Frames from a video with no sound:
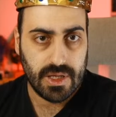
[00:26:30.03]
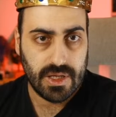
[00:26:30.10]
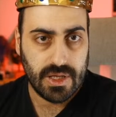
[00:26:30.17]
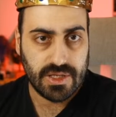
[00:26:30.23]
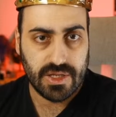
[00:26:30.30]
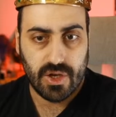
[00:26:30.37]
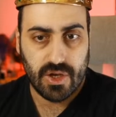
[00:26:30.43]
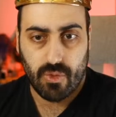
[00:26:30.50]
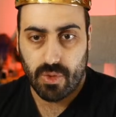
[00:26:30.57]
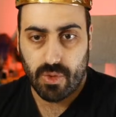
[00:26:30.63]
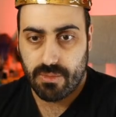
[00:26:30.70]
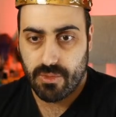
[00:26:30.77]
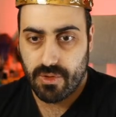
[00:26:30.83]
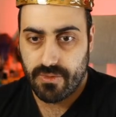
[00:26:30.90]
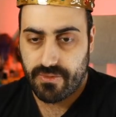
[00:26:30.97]
So we
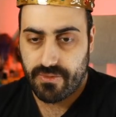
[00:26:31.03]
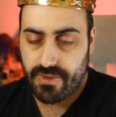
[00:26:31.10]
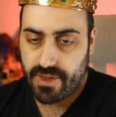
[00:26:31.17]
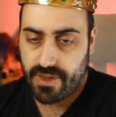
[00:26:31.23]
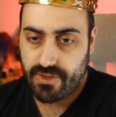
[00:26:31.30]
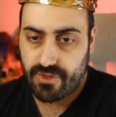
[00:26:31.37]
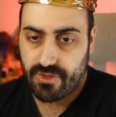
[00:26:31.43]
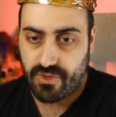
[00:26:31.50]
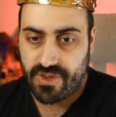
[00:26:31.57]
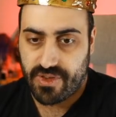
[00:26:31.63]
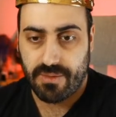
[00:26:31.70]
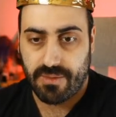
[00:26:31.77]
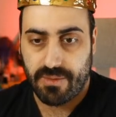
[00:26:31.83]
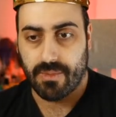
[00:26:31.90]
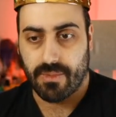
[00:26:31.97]
move into
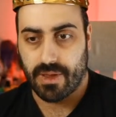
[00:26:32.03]
Tim.